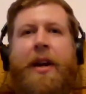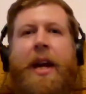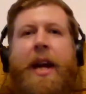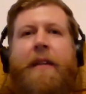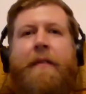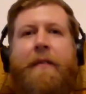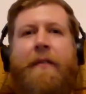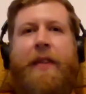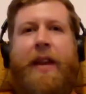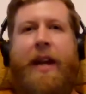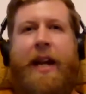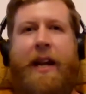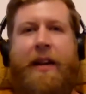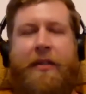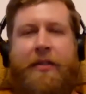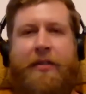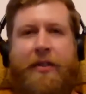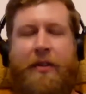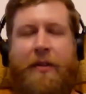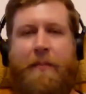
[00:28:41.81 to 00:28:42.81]
if
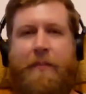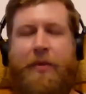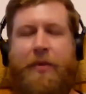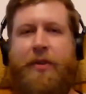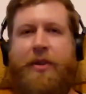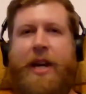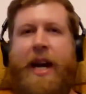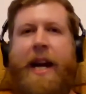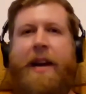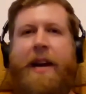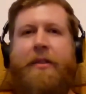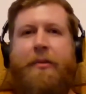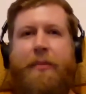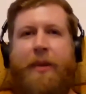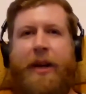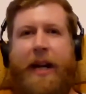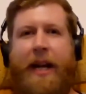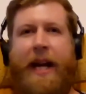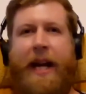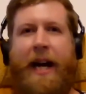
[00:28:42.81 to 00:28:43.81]
these states
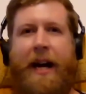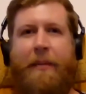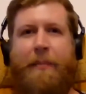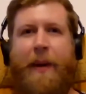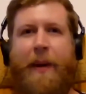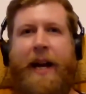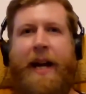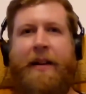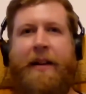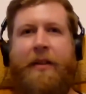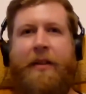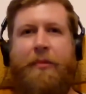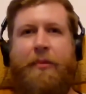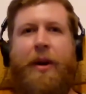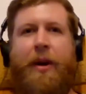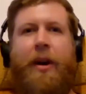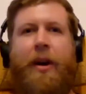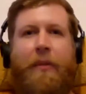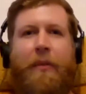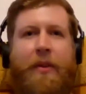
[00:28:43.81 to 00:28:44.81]
really are playing this
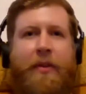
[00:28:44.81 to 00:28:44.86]
role,